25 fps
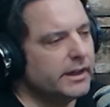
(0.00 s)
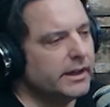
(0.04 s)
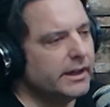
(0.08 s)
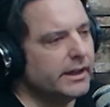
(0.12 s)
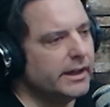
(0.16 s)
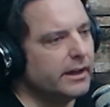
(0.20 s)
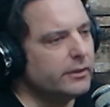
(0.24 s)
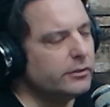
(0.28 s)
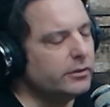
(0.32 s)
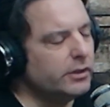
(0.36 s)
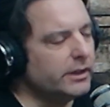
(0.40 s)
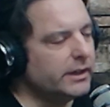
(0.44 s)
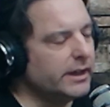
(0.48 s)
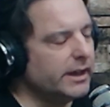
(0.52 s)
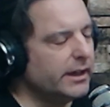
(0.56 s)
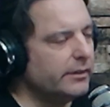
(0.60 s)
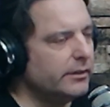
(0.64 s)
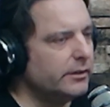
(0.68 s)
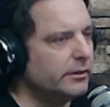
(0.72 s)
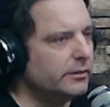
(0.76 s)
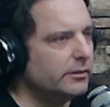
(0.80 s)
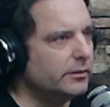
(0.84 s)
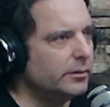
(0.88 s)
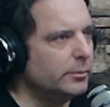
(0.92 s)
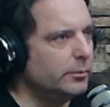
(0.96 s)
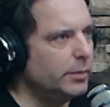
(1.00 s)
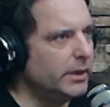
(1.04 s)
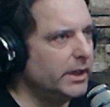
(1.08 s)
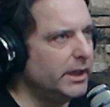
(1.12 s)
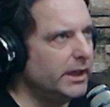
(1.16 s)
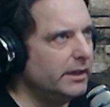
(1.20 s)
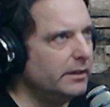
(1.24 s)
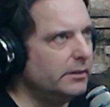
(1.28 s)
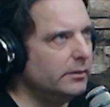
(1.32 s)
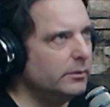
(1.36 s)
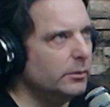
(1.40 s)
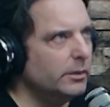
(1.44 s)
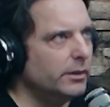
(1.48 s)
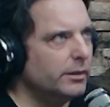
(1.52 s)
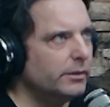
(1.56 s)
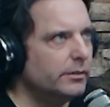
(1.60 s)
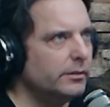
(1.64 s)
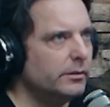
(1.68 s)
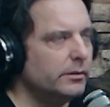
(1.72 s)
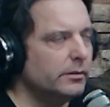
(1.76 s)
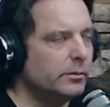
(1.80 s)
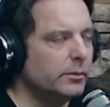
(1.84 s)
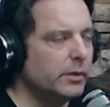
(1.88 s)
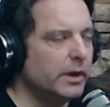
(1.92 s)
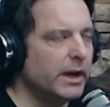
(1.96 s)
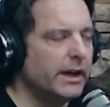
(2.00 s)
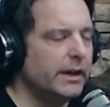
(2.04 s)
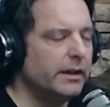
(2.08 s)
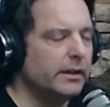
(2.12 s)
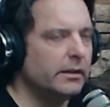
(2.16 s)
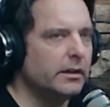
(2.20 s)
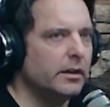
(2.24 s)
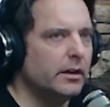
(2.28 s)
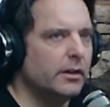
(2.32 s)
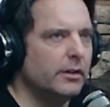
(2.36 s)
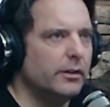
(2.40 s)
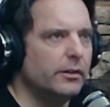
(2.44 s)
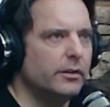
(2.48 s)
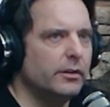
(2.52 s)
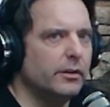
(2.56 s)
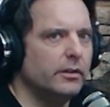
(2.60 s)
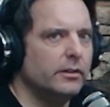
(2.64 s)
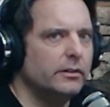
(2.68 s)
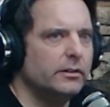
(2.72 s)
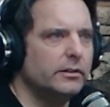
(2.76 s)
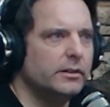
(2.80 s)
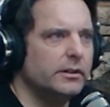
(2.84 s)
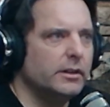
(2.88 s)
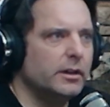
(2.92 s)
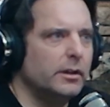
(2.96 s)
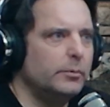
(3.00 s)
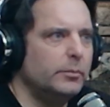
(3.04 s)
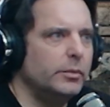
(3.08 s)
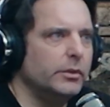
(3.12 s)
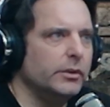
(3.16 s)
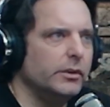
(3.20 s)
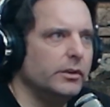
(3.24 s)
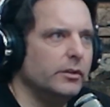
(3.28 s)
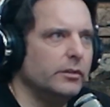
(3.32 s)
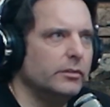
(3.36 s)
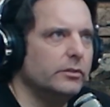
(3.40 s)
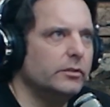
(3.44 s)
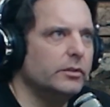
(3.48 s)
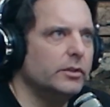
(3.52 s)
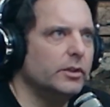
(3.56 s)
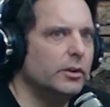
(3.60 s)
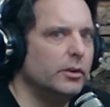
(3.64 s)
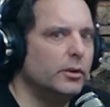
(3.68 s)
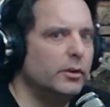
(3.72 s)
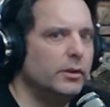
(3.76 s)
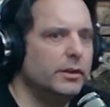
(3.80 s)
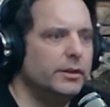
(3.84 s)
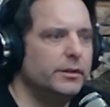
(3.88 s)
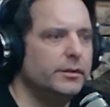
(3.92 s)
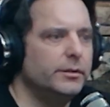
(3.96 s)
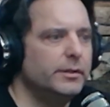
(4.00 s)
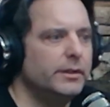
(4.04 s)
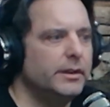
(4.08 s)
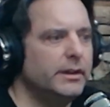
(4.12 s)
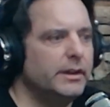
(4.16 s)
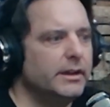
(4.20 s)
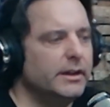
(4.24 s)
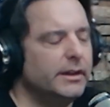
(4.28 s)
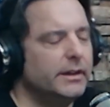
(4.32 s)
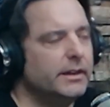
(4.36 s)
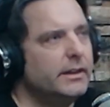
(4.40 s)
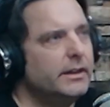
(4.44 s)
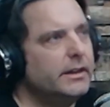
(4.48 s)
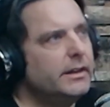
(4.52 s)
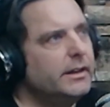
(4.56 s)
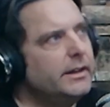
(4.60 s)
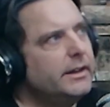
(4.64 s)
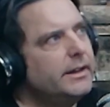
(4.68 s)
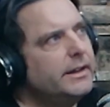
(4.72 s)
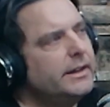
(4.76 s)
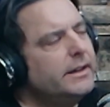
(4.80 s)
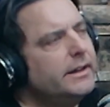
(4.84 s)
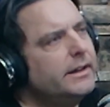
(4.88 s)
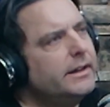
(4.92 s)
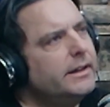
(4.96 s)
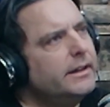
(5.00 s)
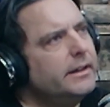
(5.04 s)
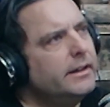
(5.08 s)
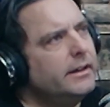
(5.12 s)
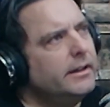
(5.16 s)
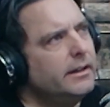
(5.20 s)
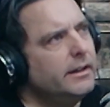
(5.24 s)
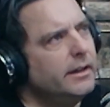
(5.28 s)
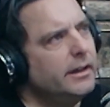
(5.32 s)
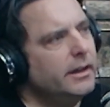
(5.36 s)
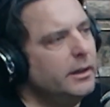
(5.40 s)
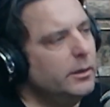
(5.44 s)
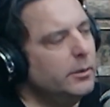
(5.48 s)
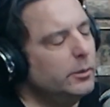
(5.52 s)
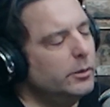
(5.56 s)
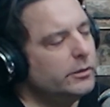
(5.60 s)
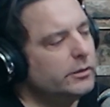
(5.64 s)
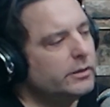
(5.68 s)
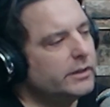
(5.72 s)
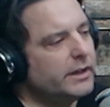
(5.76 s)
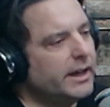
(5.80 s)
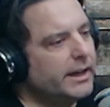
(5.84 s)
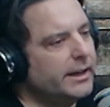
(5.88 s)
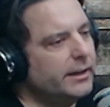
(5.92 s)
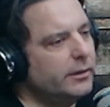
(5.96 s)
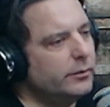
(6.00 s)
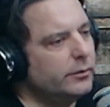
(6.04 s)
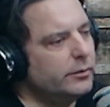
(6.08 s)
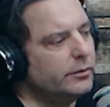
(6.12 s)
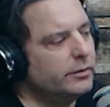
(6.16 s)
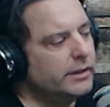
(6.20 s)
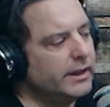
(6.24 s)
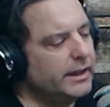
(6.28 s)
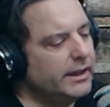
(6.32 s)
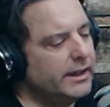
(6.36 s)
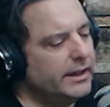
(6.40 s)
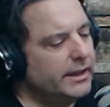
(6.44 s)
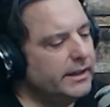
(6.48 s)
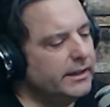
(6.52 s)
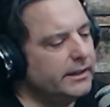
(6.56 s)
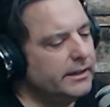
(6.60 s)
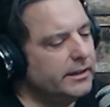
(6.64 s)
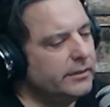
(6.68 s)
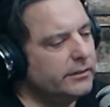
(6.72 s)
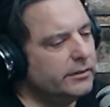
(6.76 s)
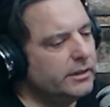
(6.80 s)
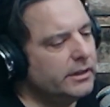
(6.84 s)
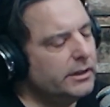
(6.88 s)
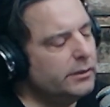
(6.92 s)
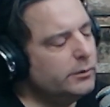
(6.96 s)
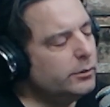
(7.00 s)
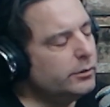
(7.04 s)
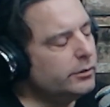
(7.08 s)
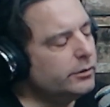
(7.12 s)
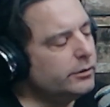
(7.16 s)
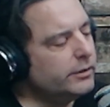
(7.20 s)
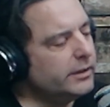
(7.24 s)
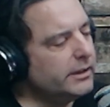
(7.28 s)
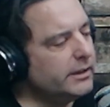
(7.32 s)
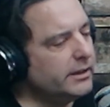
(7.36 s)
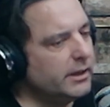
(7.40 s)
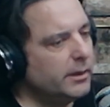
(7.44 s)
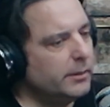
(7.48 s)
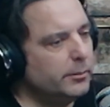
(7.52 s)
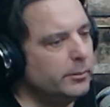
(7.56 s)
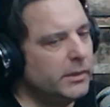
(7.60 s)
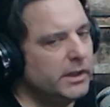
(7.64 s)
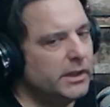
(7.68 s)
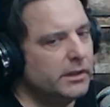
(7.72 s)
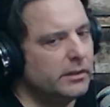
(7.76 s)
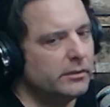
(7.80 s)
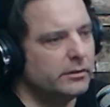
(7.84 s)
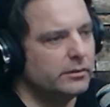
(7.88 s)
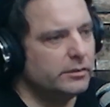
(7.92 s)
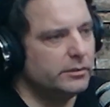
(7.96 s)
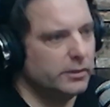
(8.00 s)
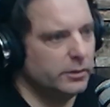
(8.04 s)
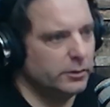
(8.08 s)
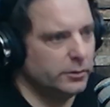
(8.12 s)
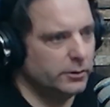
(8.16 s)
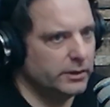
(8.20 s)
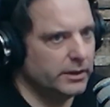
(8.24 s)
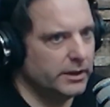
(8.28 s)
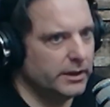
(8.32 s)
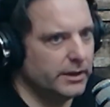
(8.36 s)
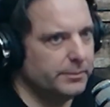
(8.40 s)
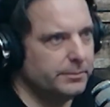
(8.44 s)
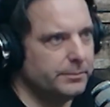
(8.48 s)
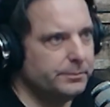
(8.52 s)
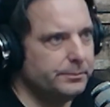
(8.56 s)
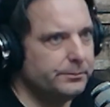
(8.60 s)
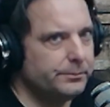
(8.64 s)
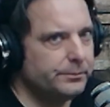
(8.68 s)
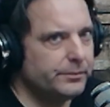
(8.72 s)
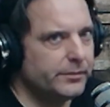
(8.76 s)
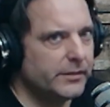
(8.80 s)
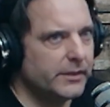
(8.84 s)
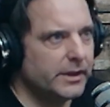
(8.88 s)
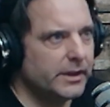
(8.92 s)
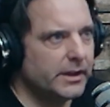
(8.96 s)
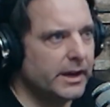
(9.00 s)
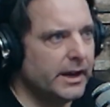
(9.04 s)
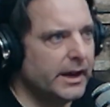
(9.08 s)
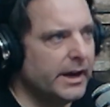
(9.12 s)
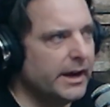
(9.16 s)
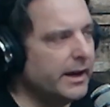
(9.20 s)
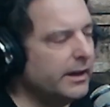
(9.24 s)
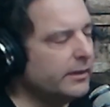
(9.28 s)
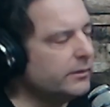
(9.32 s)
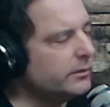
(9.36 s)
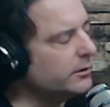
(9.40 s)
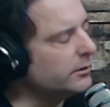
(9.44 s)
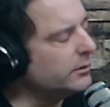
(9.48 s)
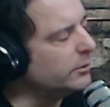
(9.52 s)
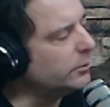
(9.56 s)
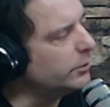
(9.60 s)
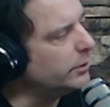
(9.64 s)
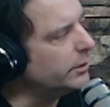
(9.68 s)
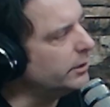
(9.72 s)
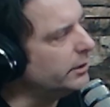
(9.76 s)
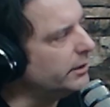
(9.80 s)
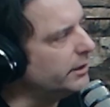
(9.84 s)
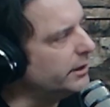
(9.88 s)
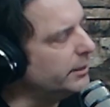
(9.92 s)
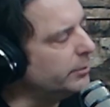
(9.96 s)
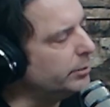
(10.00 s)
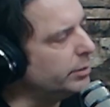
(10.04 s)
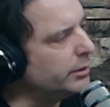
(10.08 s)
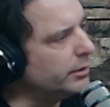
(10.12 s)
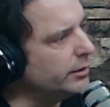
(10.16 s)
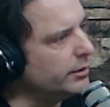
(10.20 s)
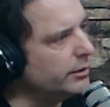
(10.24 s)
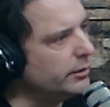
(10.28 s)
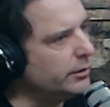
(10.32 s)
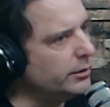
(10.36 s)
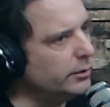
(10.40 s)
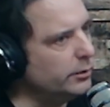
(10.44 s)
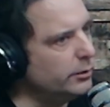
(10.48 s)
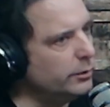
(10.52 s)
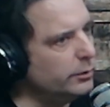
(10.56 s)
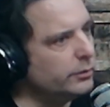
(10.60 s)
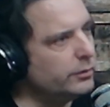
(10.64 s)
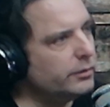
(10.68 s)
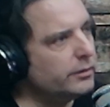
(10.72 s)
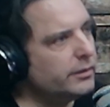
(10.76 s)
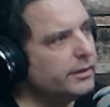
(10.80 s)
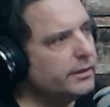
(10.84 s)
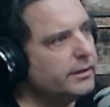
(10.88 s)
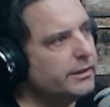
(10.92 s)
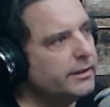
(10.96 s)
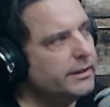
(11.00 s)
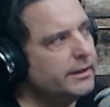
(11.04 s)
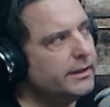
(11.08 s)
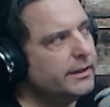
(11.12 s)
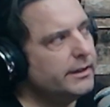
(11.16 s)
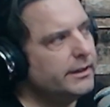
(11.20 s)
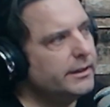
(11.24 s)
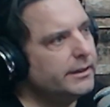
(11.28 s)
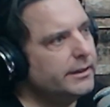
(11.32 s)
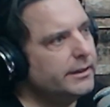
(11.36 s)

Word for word: I actually got in this debate with Ryan Carter a couple years ago, and and he was kind of saying it's interesting that Minnesota hasn't really produced